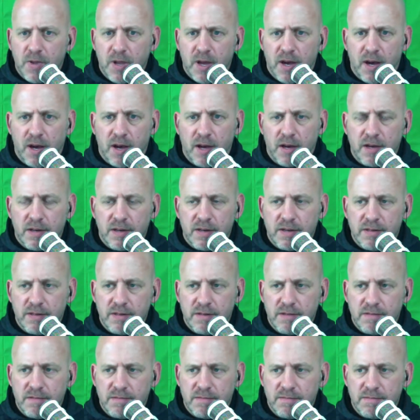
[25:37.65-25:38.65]

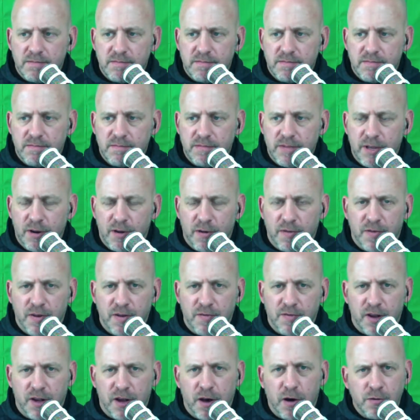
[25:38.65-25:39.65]

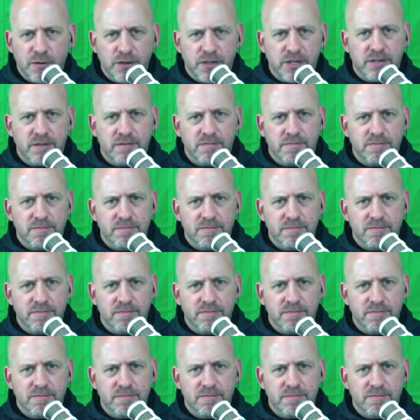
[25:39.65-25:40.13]
if a coach